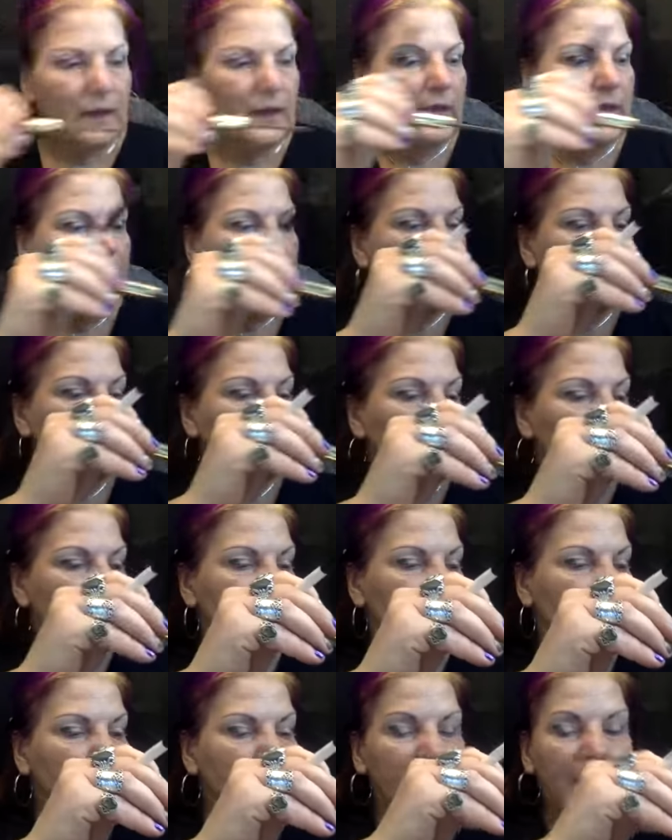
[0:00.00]
And you
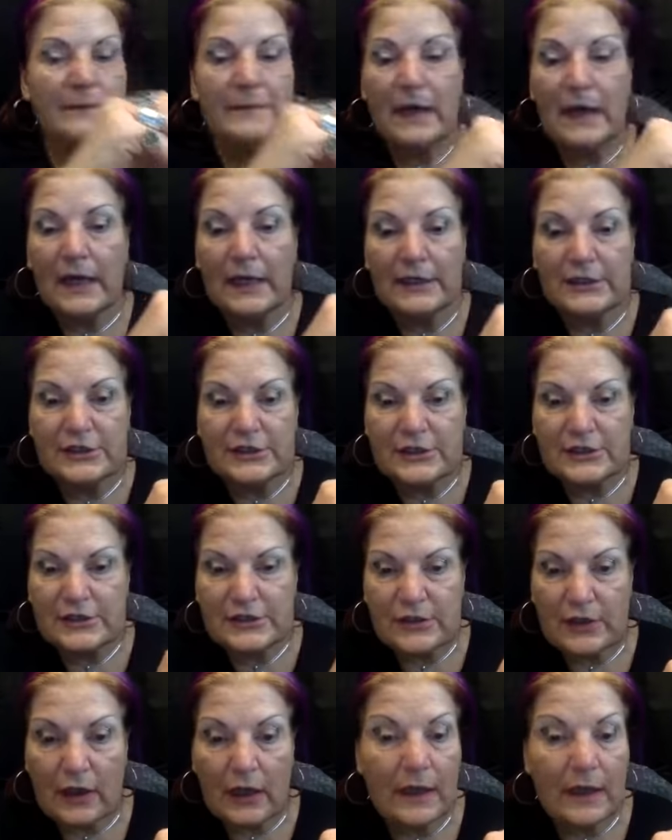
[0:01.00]
don't need much. You saw